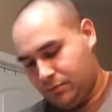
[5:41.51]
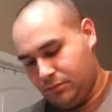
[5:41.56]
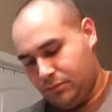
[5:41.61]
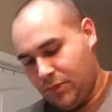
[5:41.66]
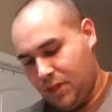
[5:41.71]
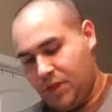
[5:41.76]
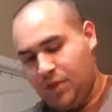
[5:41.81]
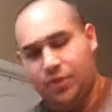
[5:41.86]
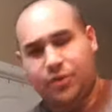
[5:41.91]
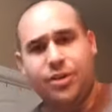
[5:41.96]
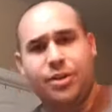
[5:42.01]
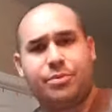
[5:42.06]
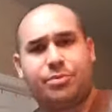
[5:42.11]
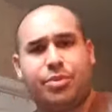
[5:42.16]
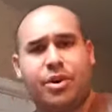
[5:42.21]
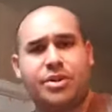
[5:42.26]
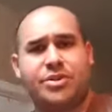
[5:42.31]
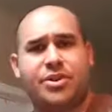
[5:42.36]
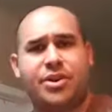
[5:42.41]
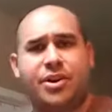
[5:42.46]
You don't need to
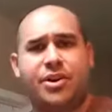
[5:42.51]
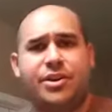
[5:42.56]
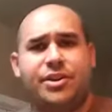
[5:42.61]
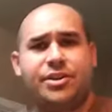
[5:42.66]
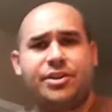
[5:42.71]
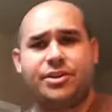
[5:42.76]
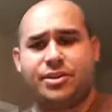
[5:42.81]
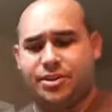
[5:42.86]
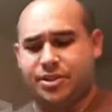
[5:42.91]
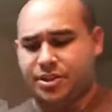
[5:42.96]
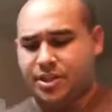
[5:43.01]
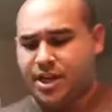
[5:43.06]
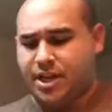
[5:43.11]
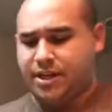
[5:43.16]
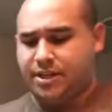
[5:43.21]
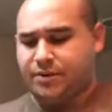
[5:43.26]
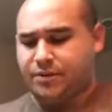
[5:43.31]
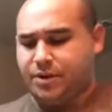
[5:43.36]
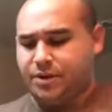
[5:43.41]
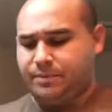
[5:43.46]
press hard either, you just
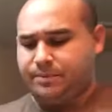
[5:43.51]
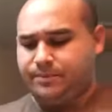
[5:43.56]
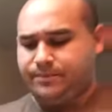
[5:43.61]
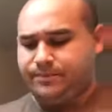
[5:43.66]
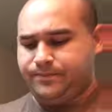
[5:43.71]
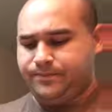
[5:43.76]
lightly whip.